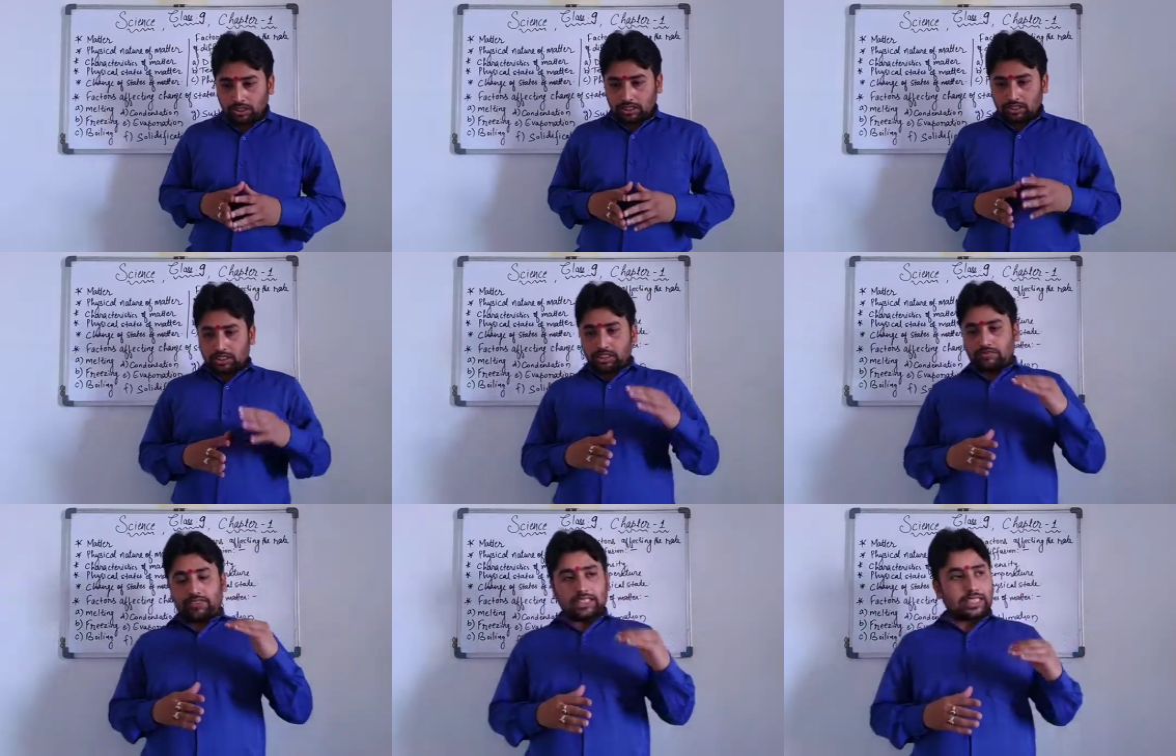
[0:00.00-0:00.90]
The
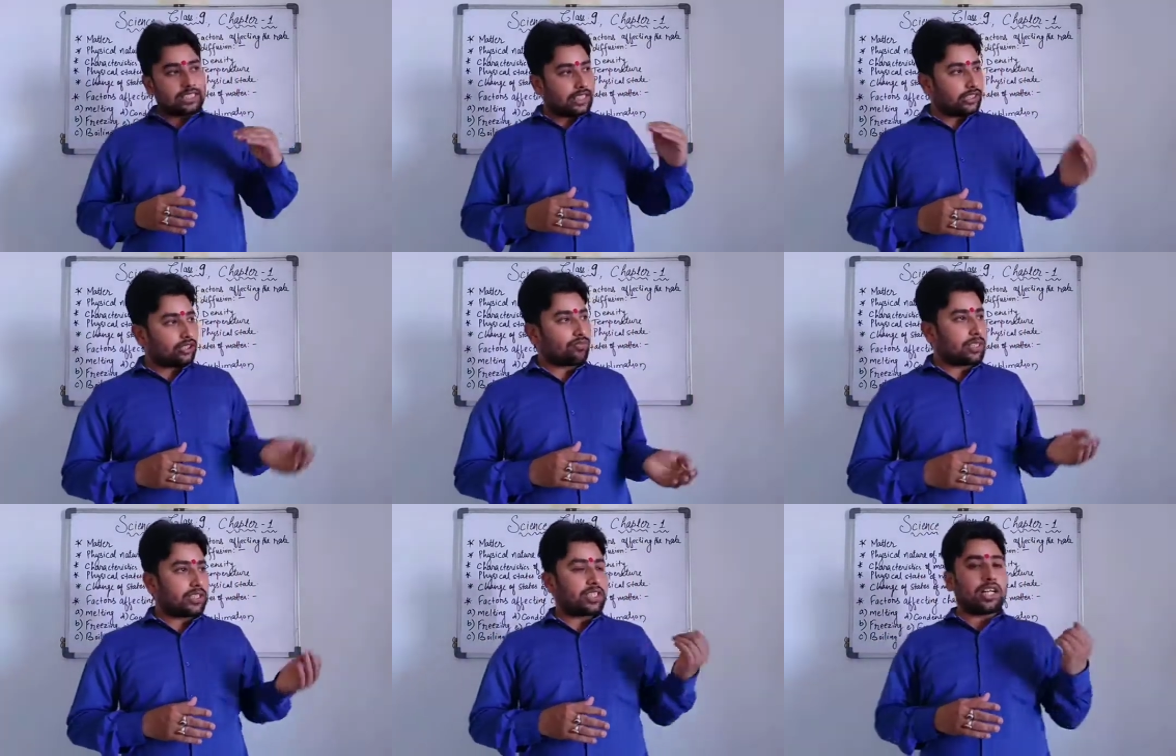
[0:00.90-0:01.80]
physical states of
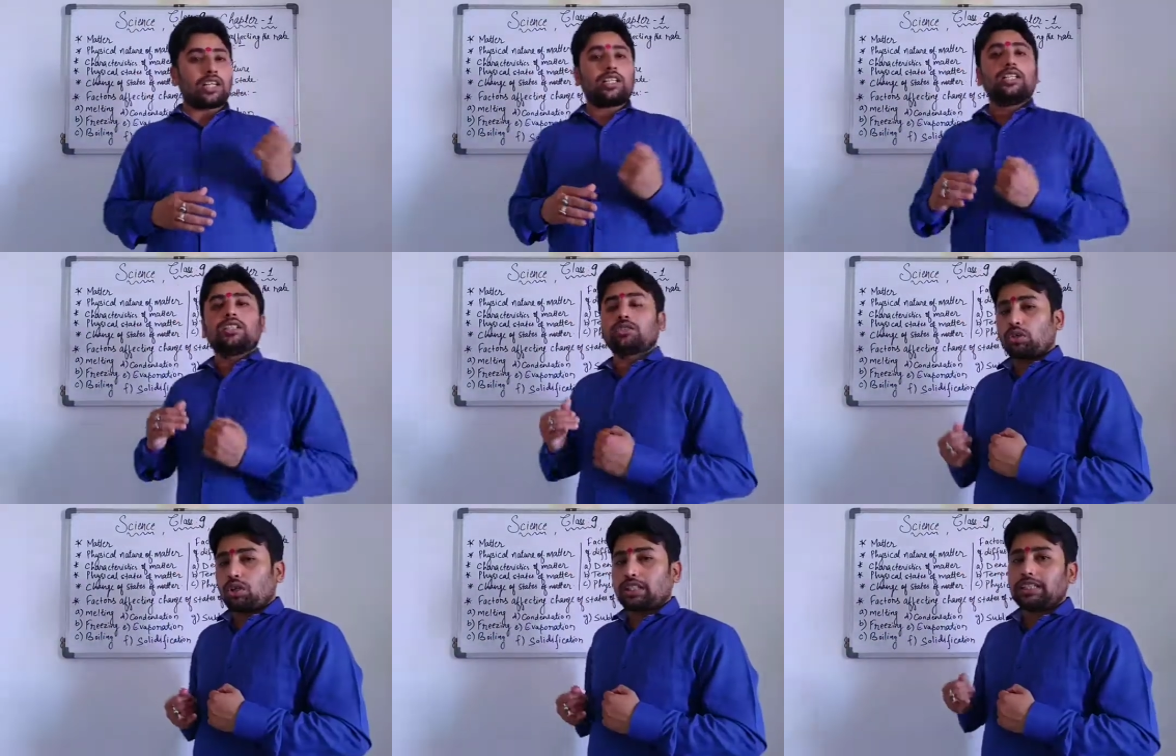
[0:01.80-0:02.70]
matter are
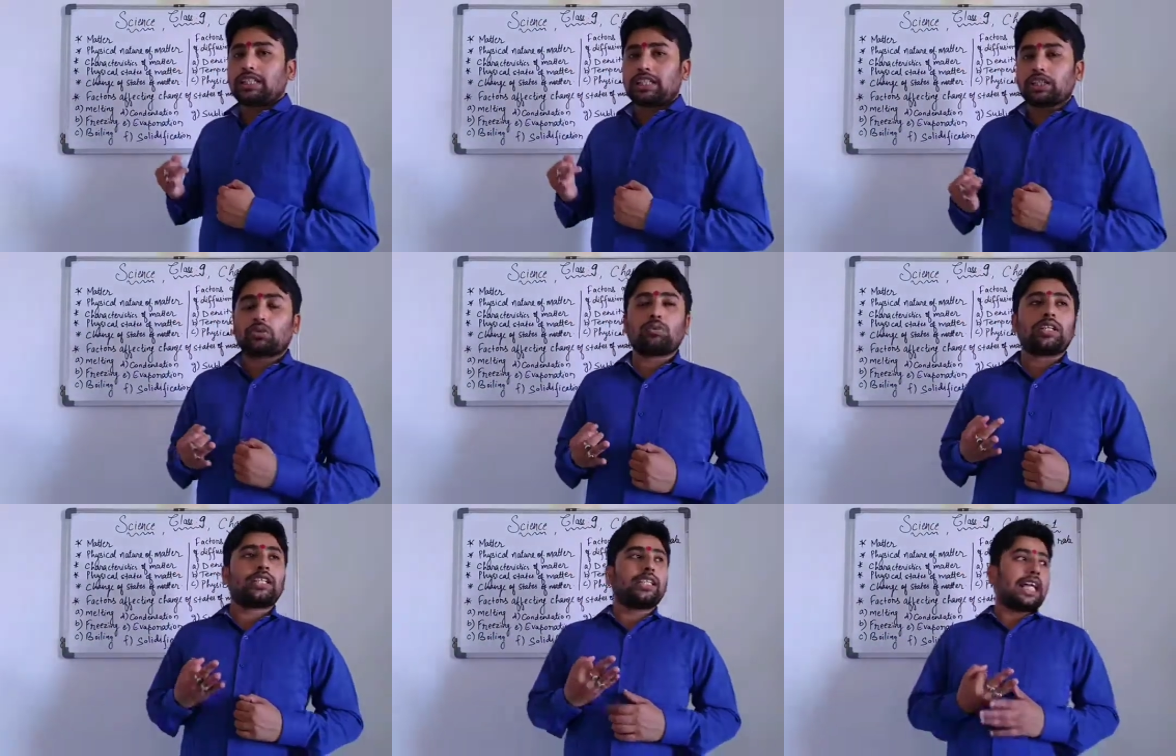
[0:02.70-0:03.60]
solid,
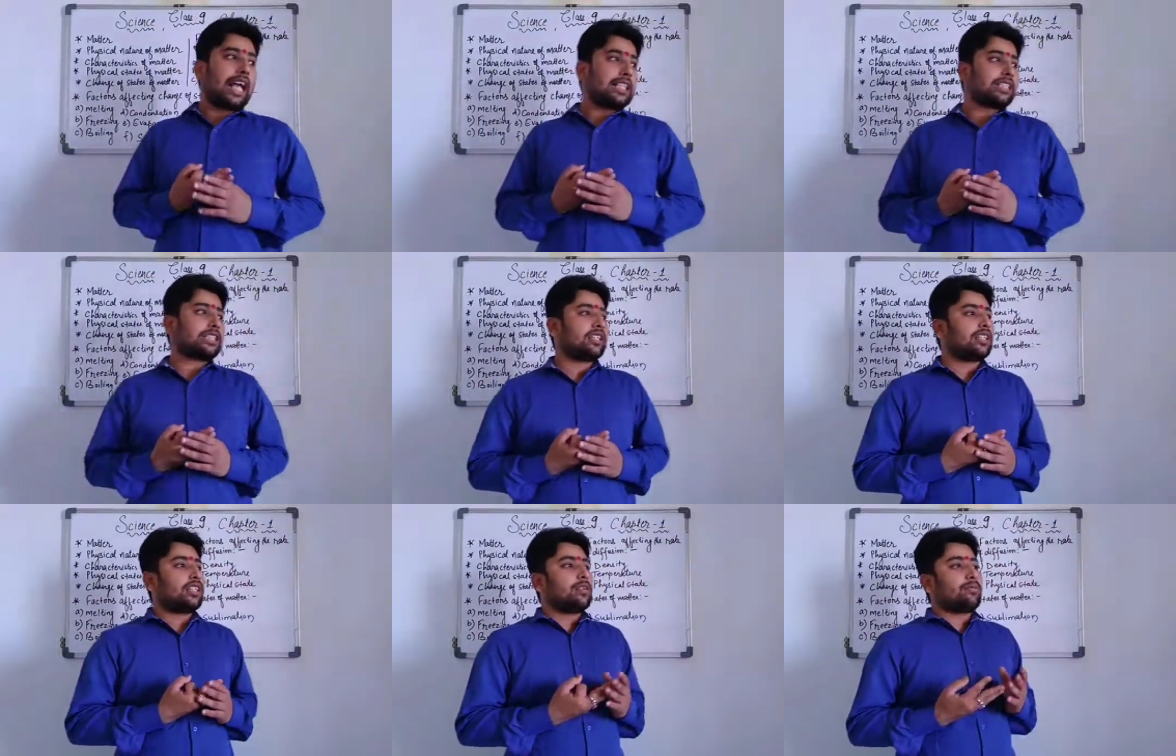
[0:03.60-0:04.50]
liquid, gas,
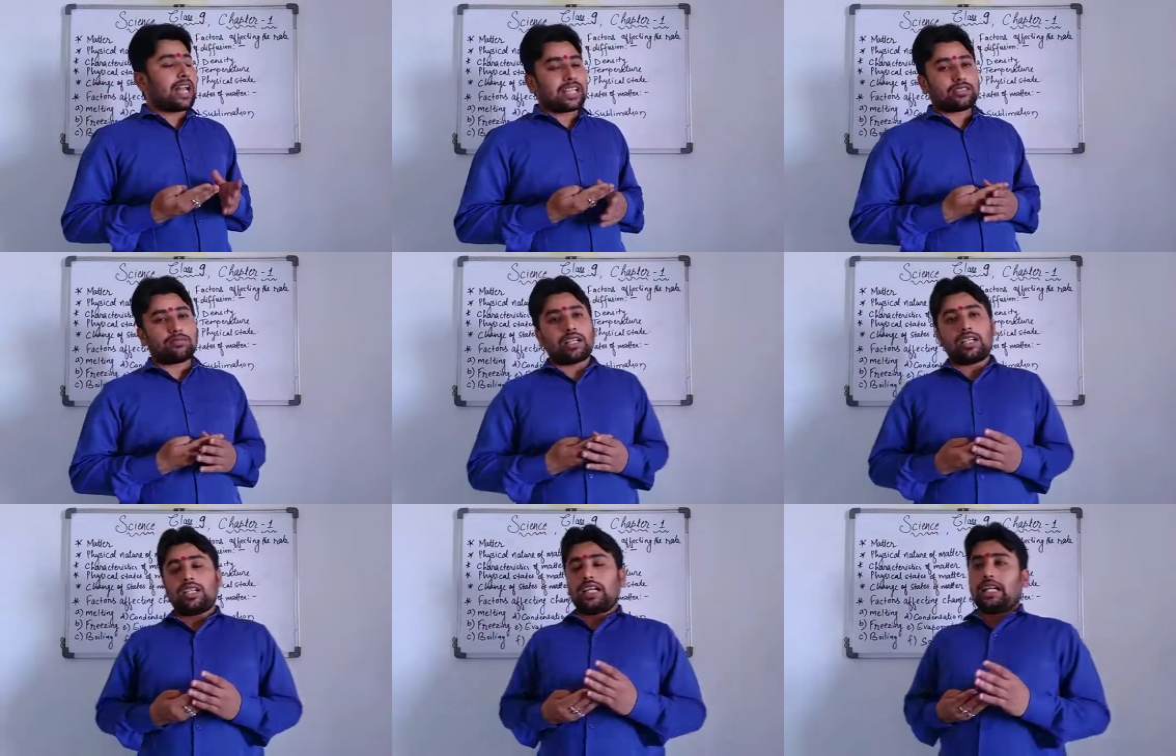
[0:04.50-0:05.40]
plasma
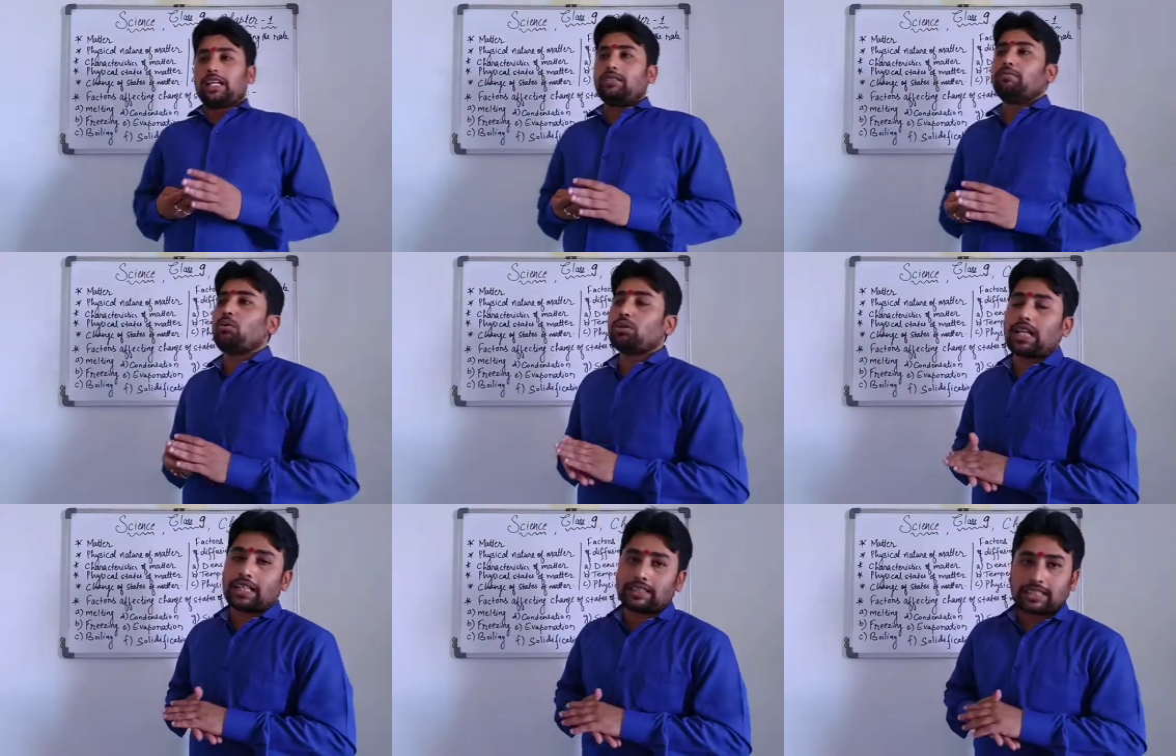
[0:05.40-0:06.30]
and
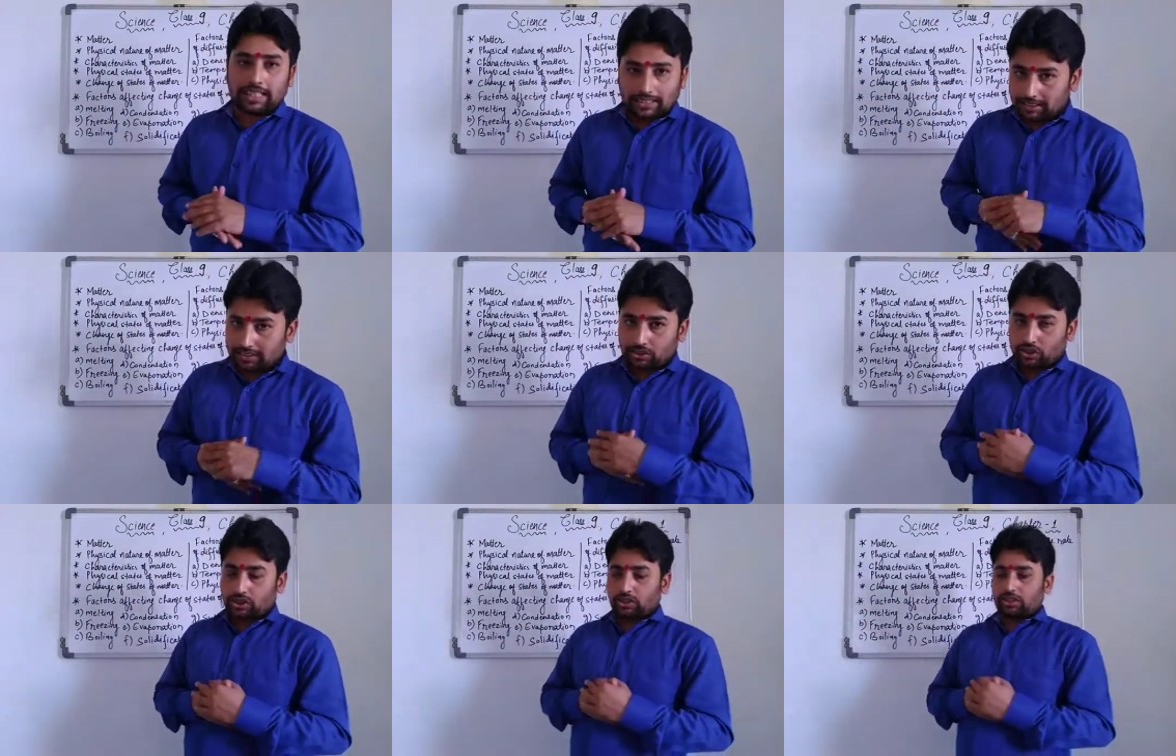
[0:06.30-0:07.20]
Bose-Einstein
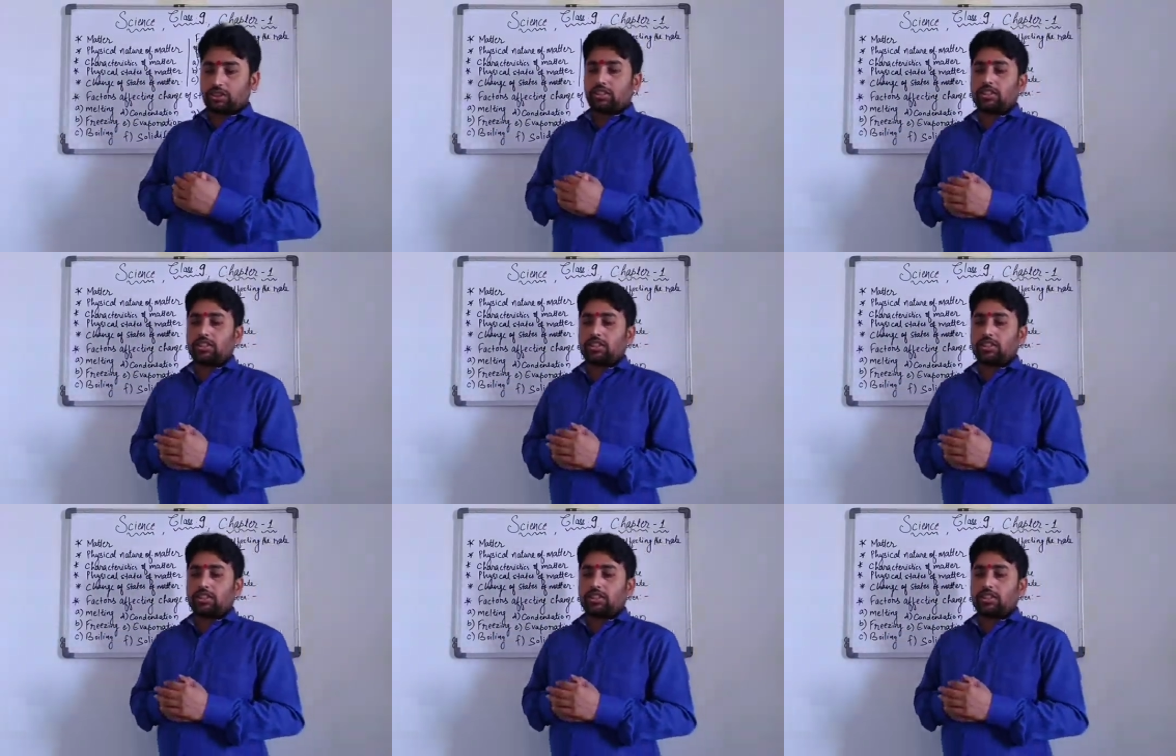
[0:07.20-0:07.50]
condensation.